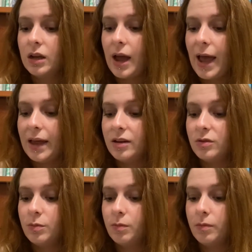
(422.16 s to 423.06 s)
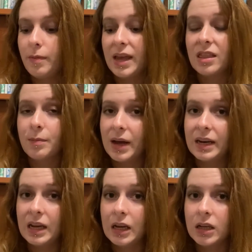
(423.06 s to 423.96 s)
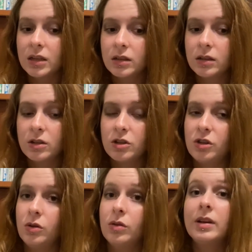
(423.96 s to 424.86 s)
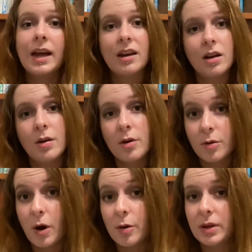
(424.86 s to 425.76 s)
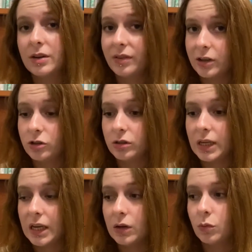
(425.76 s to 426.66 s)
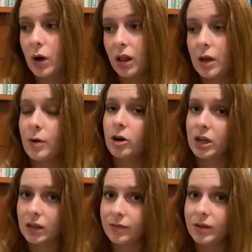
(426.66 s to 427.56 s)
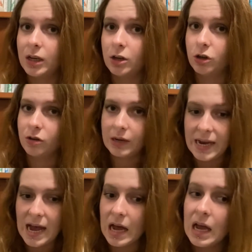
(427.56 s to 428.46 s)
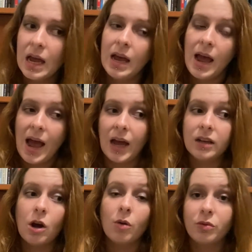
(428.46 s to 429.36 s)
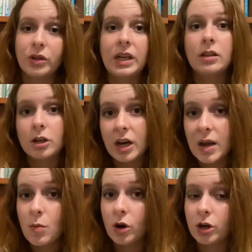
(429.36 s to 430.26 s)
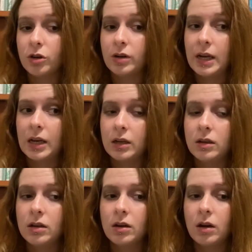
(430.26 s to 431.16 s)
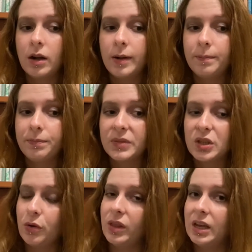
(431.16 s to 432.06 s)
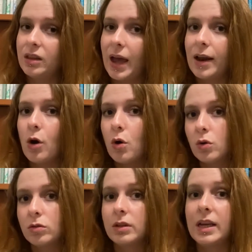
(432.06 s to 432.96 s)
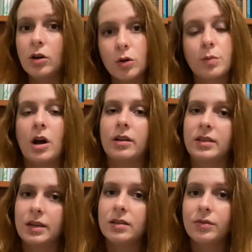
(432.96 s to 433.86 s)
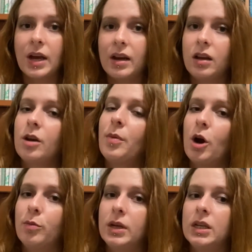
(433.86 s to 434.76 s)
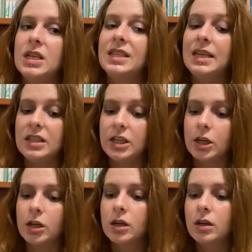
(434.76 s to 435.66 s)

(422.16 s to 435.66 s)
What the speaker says: and make the money to get an apartment eventually while I'm already living in Korea, and hopefully learning more Korean, so that whole legal process of getting an apartment is easier.